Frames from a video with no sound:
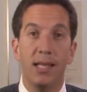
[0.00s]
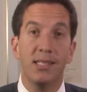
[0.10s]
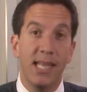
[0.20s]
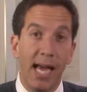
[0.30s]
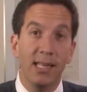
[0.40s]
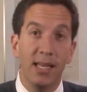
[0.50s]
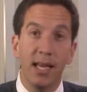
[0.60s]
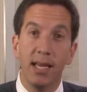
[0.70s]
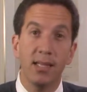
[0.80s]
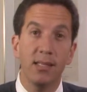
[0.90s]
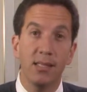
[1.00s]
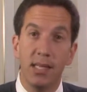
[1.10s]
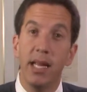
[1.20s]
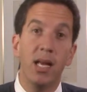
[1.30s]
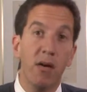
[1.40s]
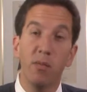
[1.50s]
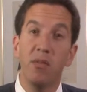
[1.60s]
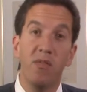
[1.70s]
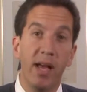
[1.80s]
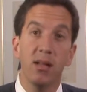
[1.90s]
Sadly, city
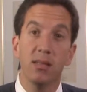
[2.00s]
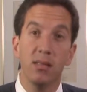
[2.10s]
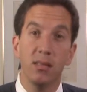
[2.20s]
government failed.